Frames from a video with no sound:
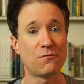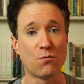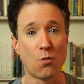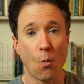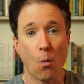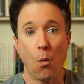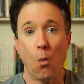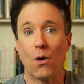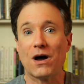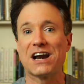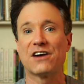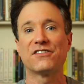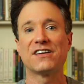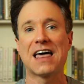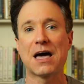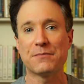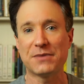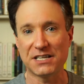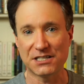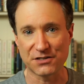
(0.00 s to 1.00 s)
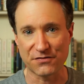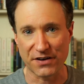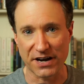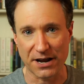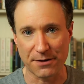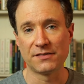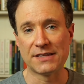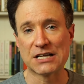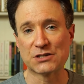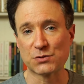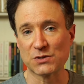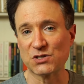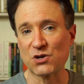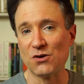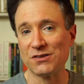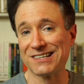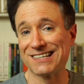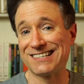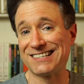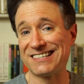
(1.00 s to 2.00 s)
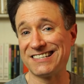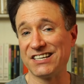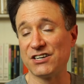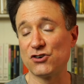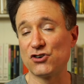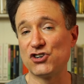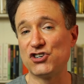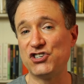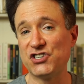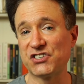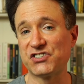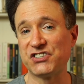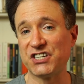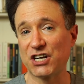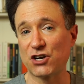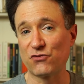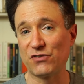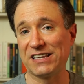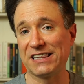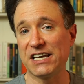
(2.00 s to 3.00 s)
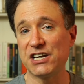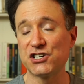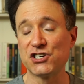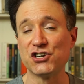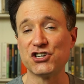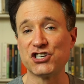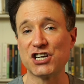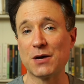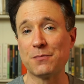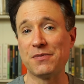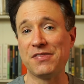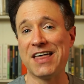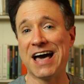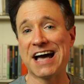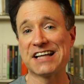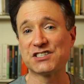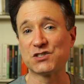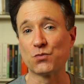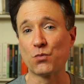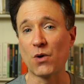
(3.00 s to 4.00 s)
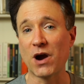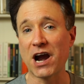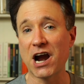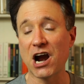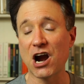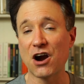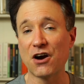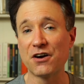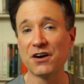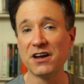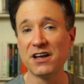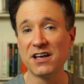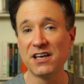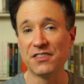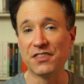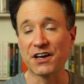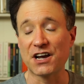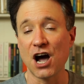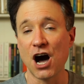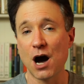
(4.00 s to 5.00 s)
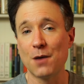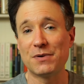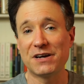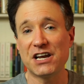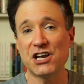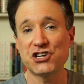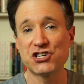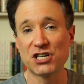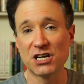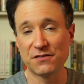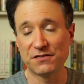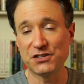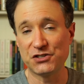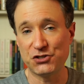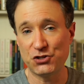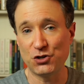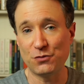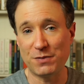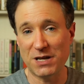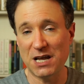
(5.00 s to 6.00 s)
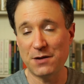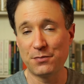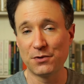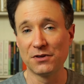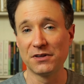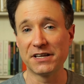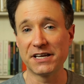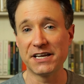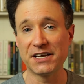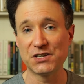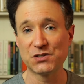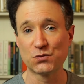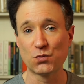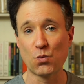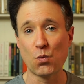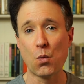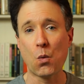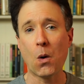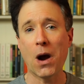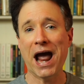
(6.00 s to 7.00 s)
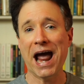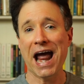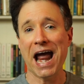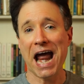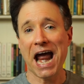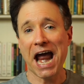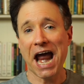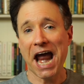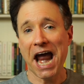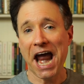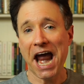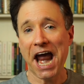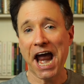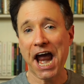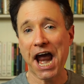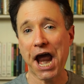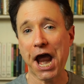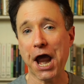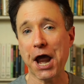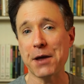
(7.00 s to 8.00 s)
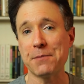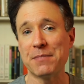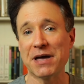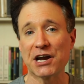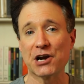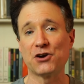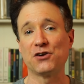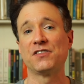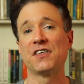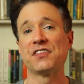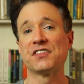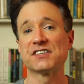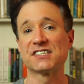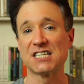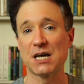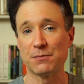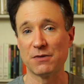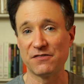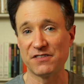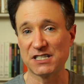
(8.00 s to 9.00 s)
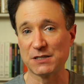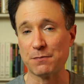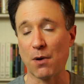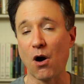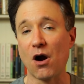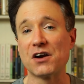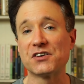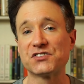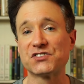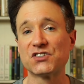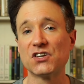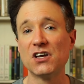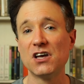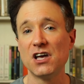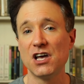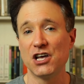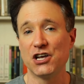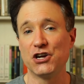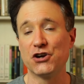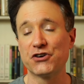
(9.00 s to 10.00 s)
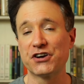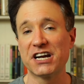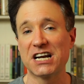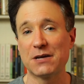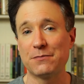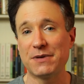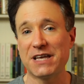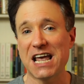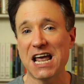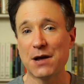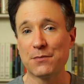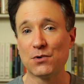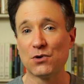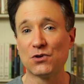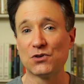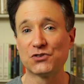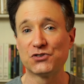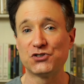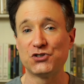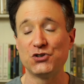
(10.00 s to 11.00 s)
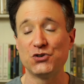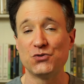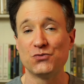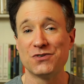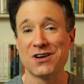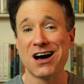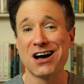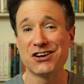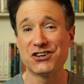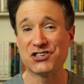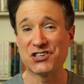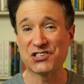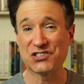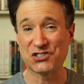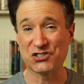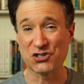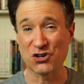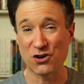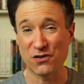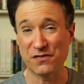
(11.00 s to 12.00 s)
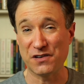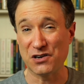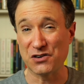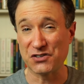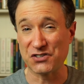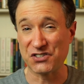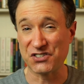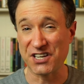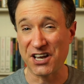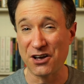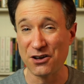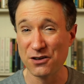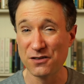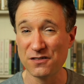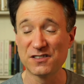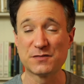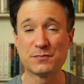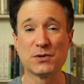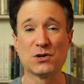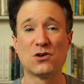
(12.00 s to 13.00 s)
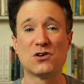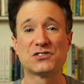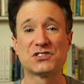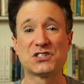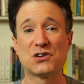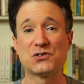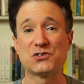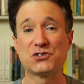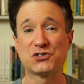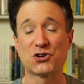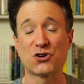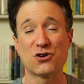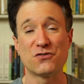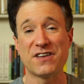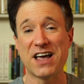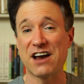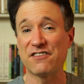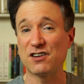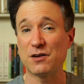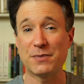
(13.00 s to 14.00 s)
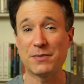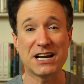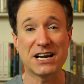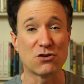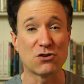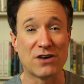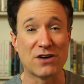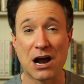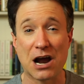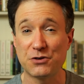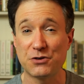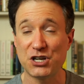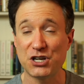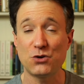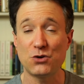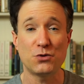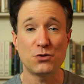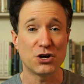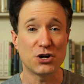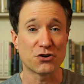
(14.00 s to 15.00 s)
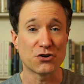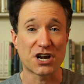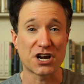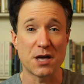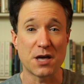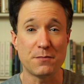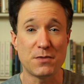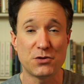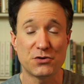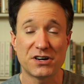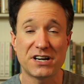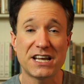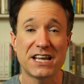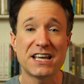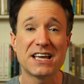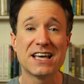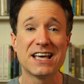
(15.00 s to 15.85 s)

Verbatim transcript: whatever that means for you. That's what's called a synergistic relationship. That's where the combination of the two people is way bigger than the sum of its parts you're going to be able to not just serve yourselves, but also serve everybody around you, your community,